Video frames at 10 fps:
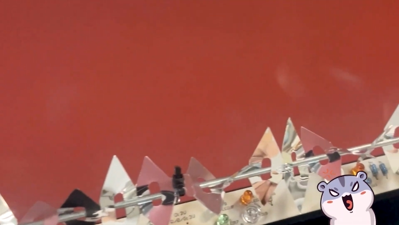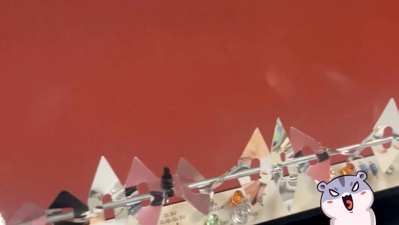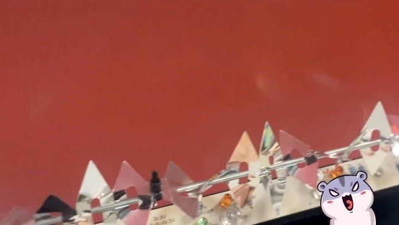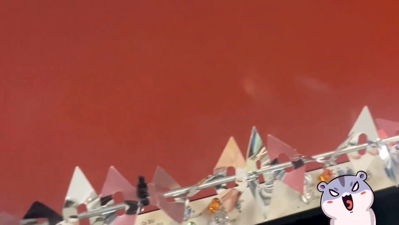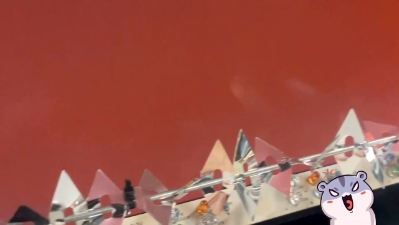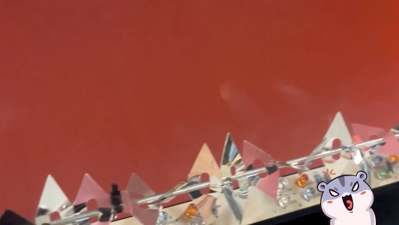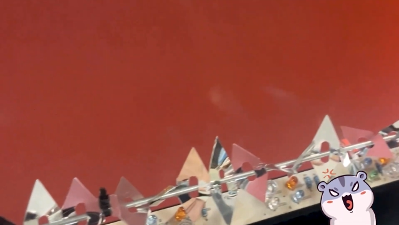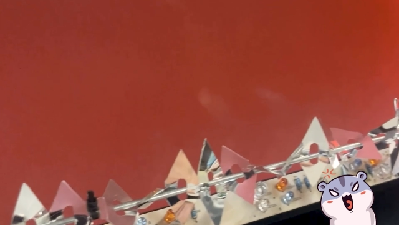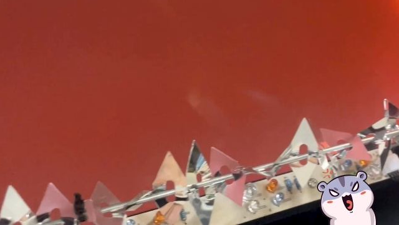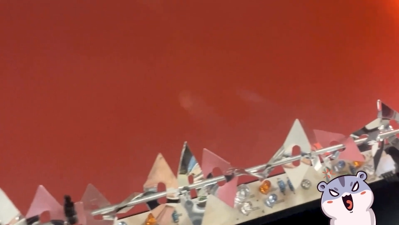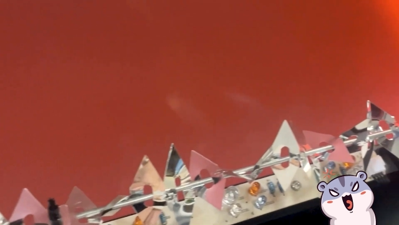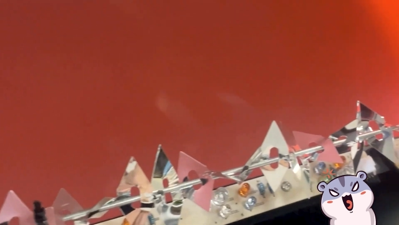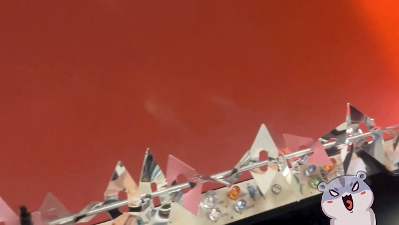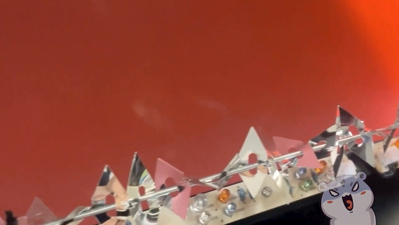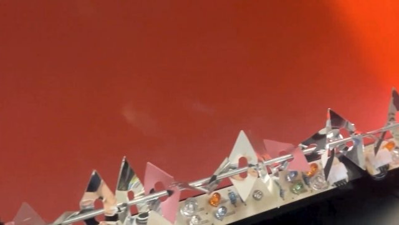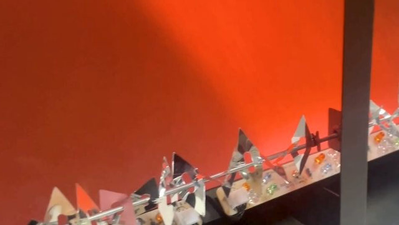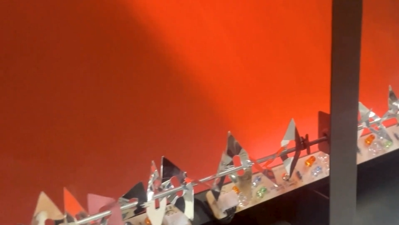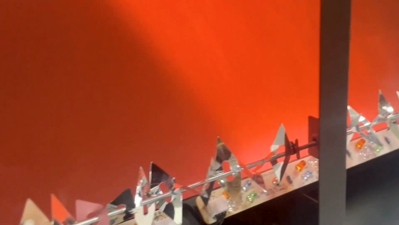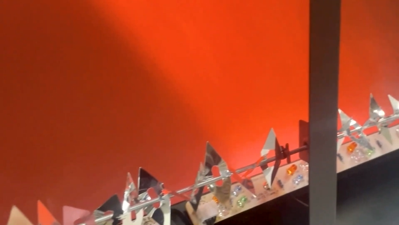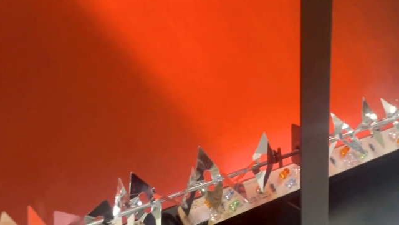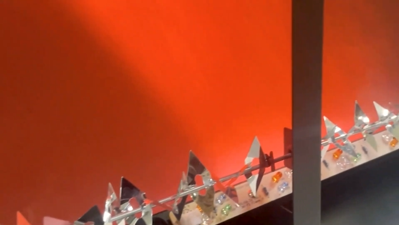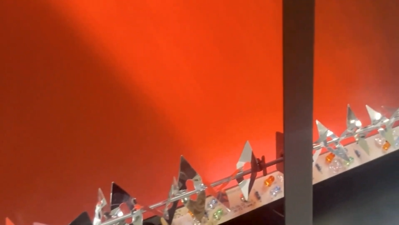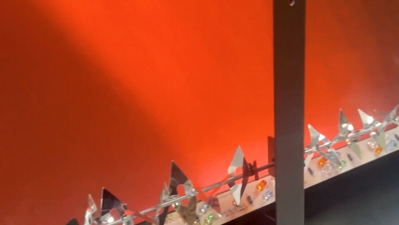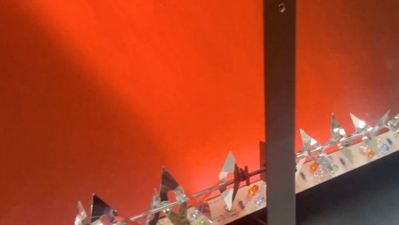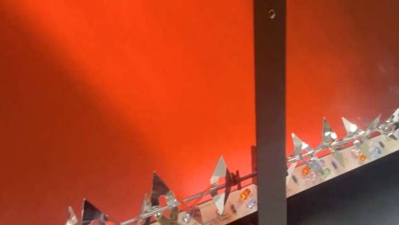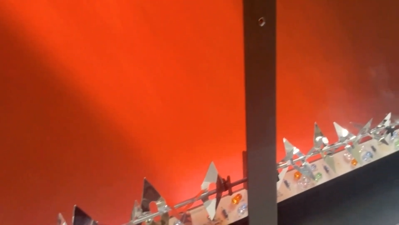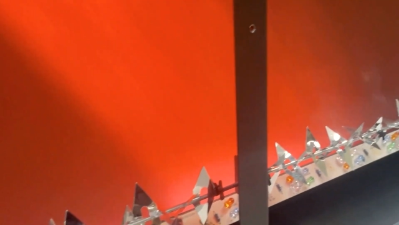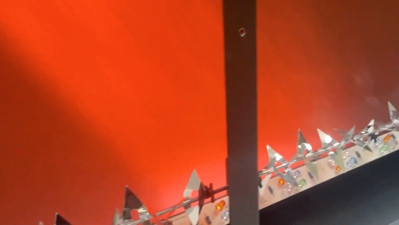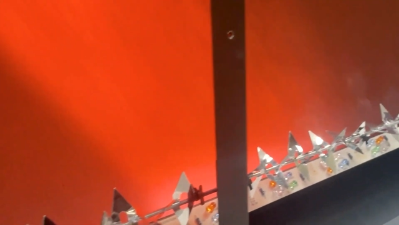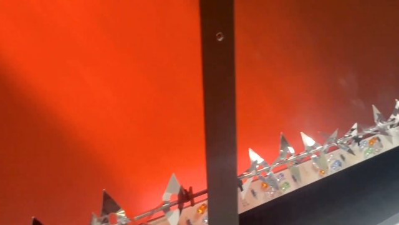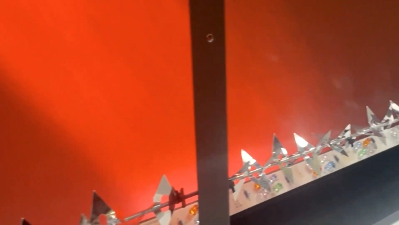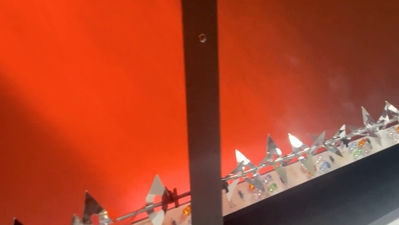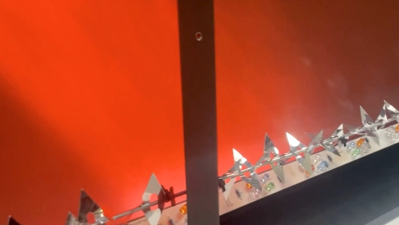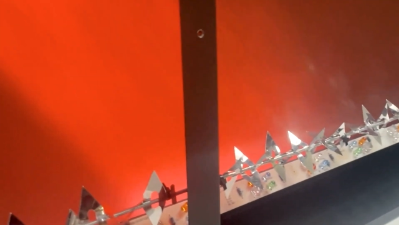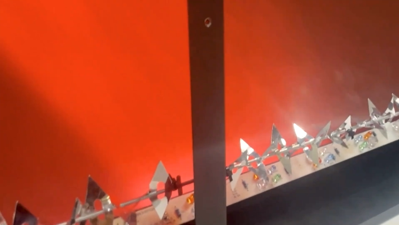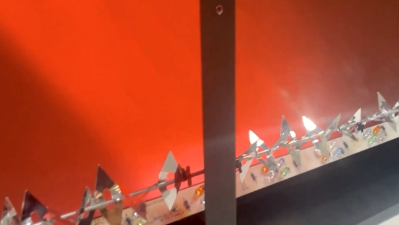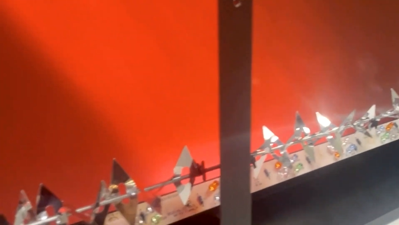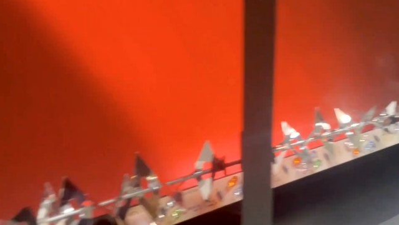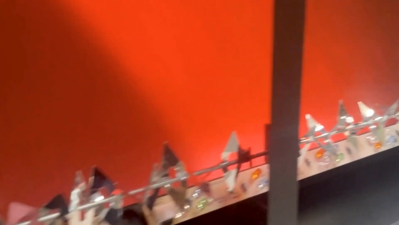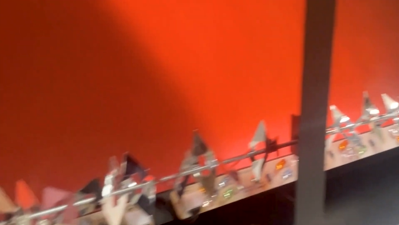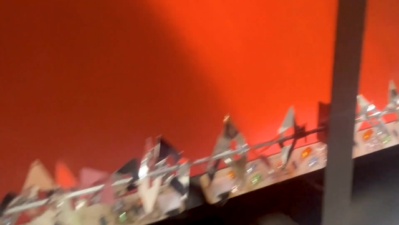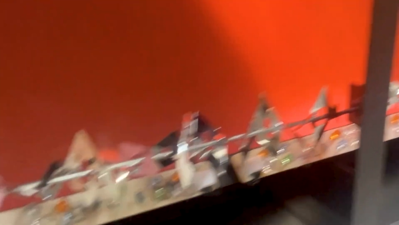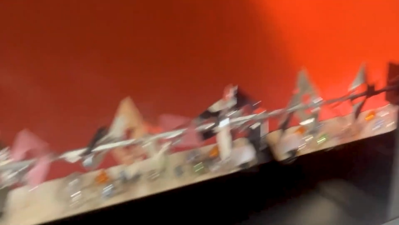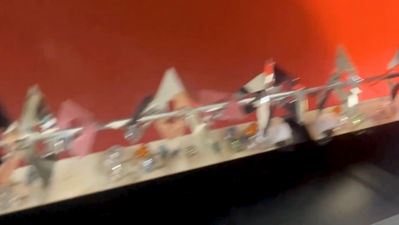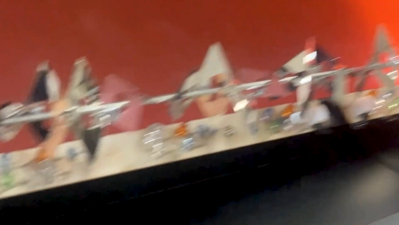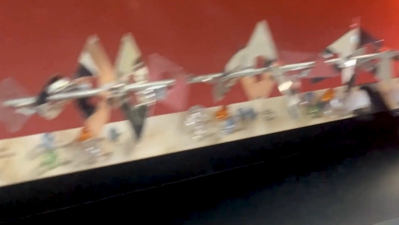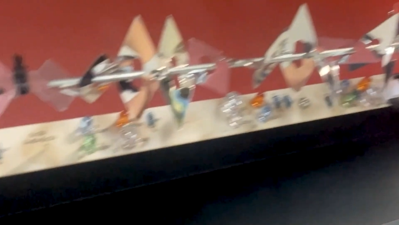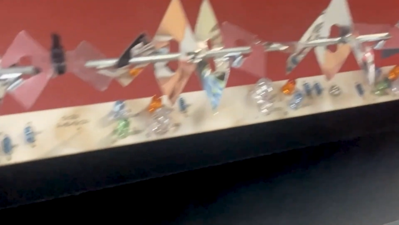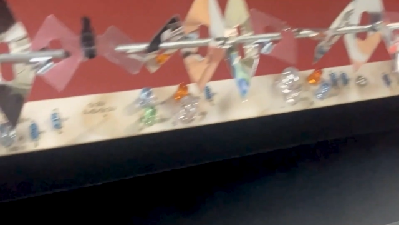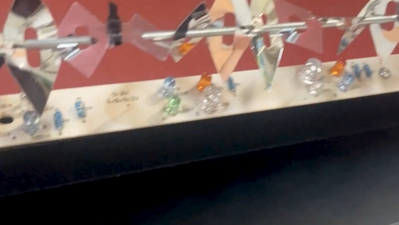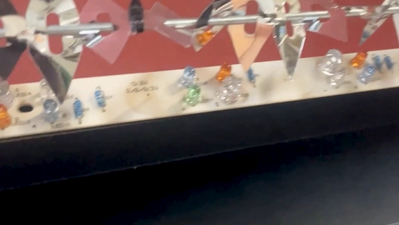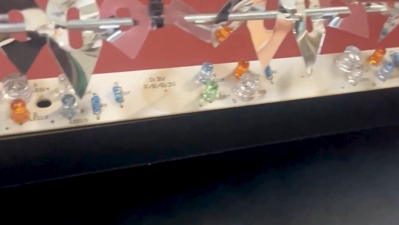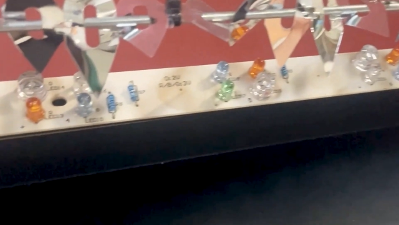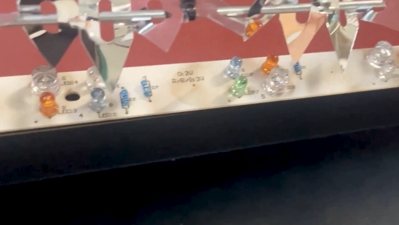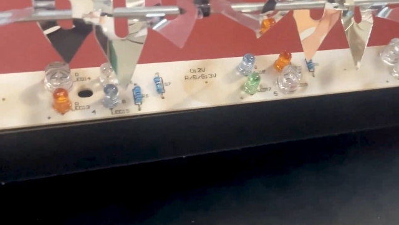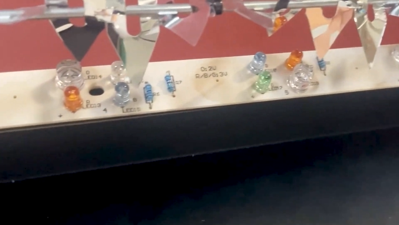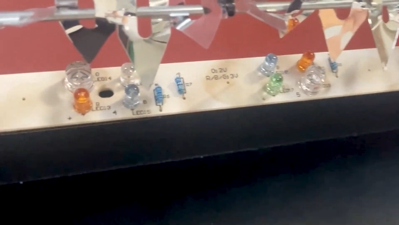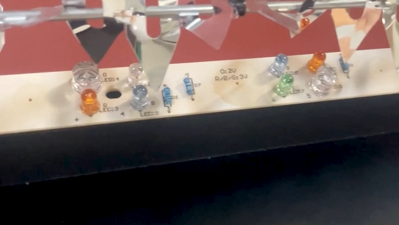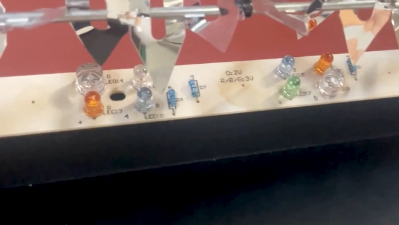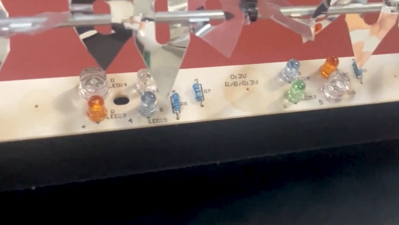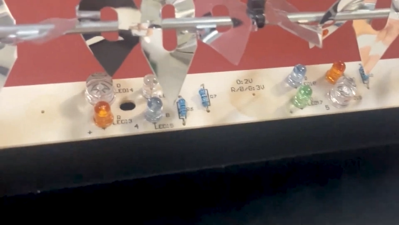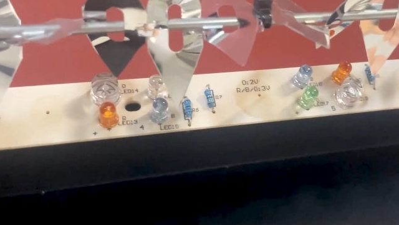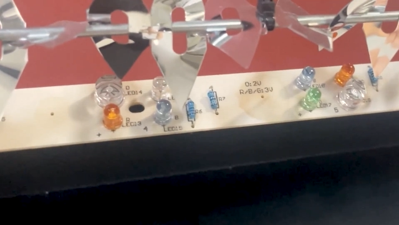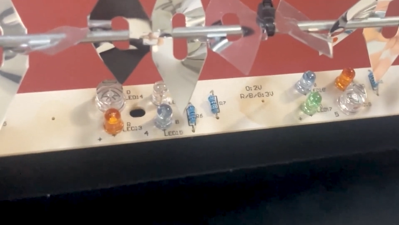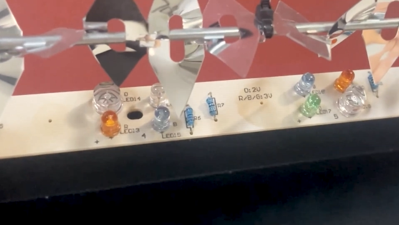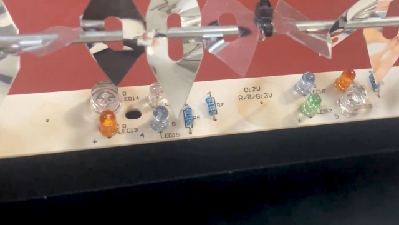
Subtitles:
(no speaker visible)